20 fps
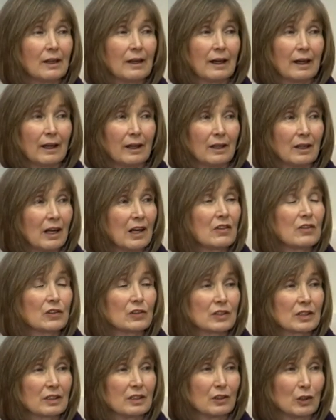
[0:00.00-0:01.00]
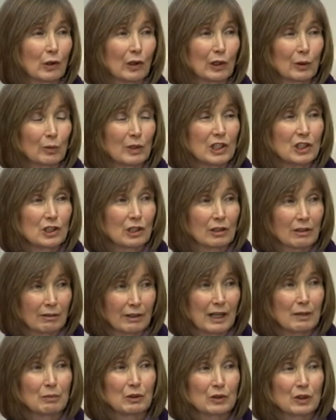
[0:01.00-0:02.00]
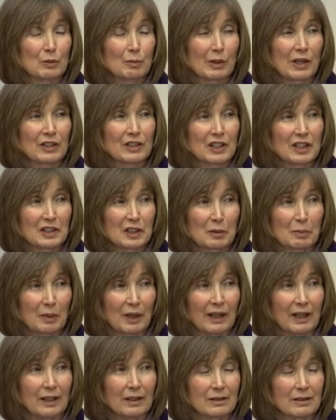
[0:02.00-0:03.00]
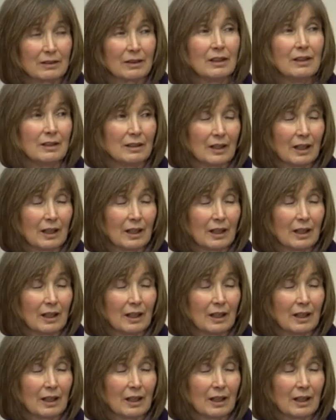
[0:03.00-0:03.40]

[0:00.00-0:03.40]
and others in York Region are able to participate in